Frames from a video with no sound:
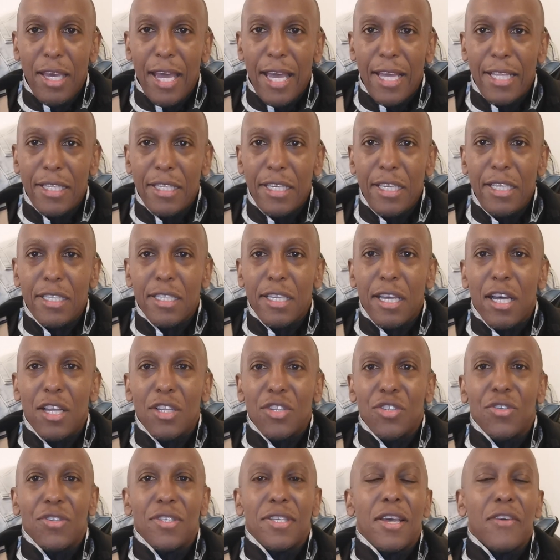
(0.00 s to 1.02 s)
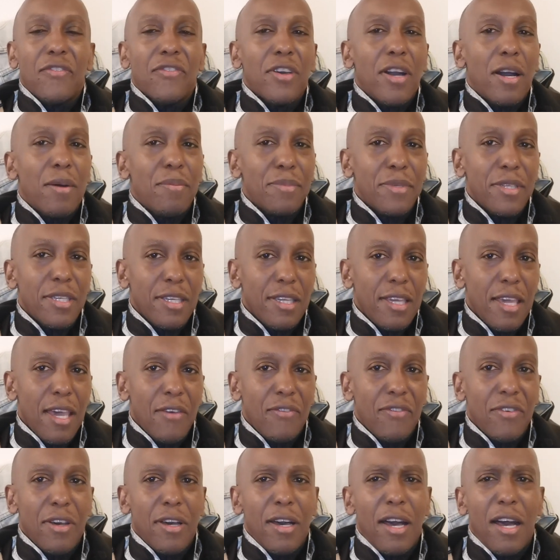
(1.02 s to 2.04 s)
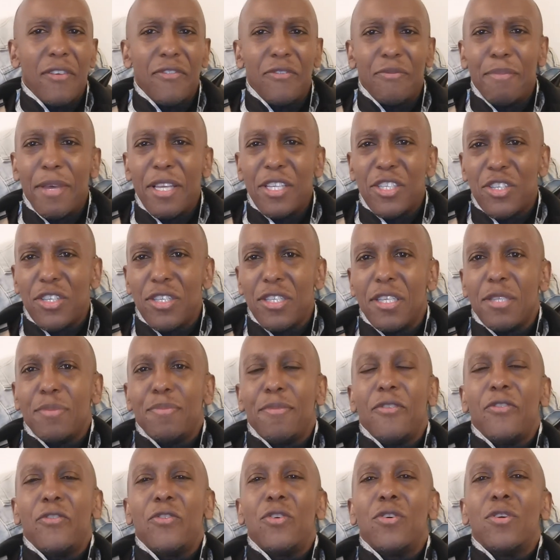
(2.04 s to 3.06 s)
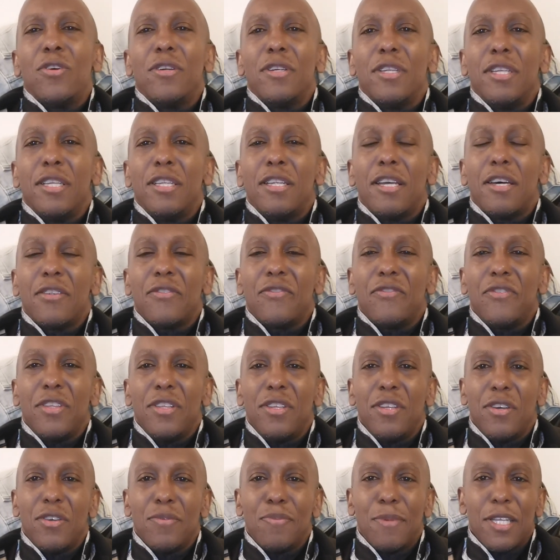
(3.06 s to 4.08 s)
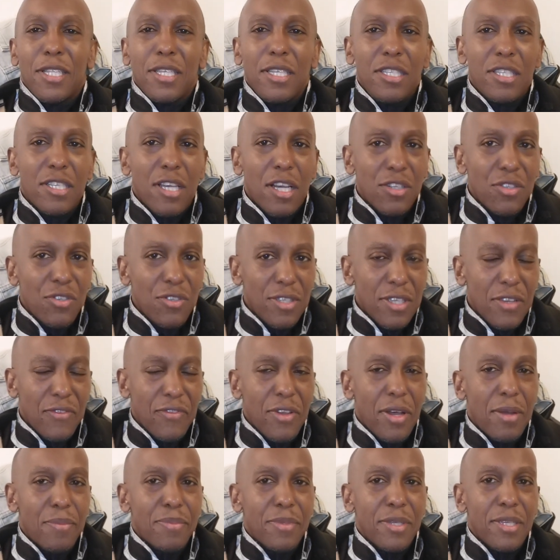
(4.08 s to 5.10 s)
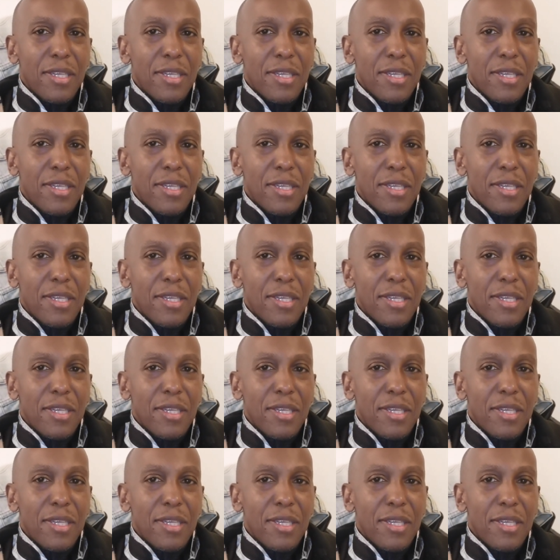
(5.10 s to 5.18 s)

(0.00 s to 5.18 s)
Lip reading: And these countries have come together. I've mentioned this before in another video, but these countries have come